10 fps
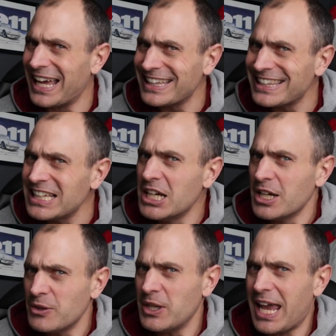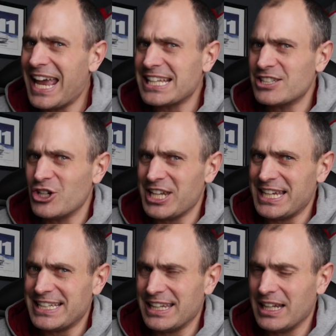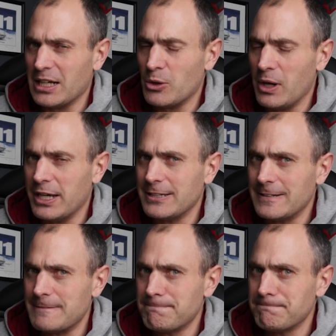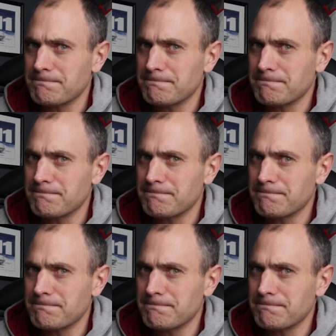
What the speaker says: and the extra data that I collected.